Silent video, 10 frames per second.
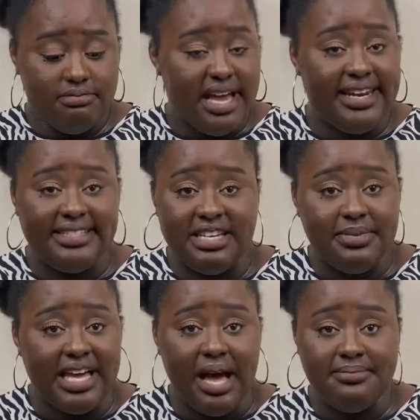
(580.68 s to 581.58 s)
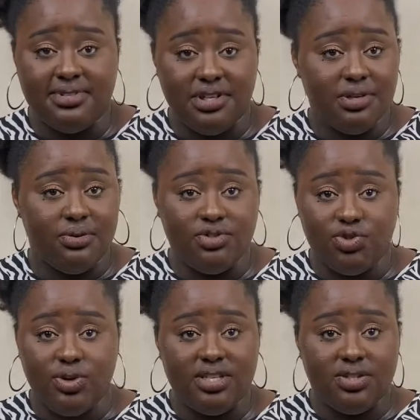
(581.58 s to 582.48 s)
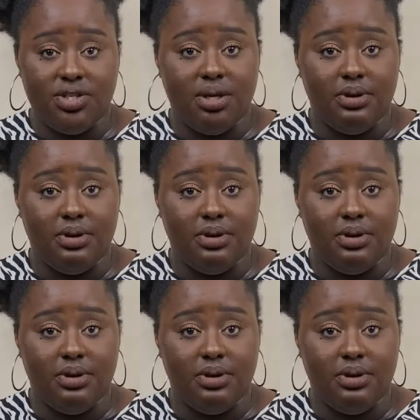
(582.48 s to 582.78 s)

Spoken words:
editing becomes, stress to you,